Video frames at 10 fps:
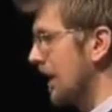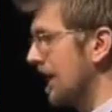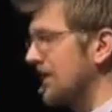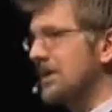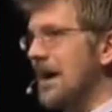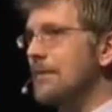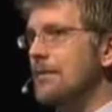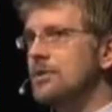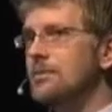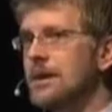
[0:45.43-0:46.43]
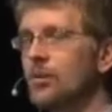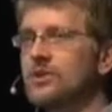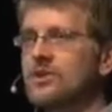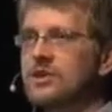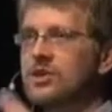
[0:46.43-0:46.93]
at the time it was built,
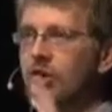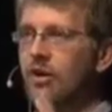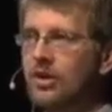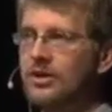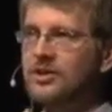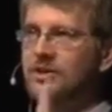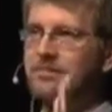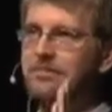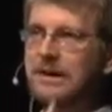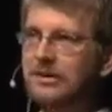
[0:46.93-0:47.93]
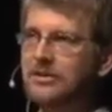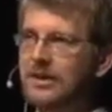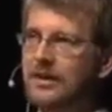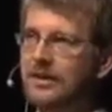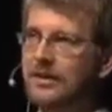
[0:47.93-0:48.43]
was the tallest
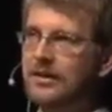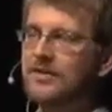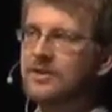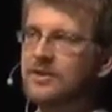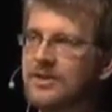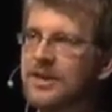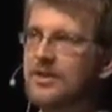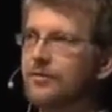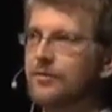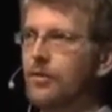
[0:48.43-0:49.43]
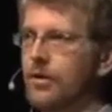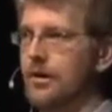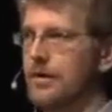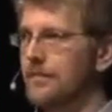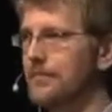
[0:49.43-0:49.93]
building in the state of
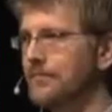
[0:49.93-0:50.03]
Florida.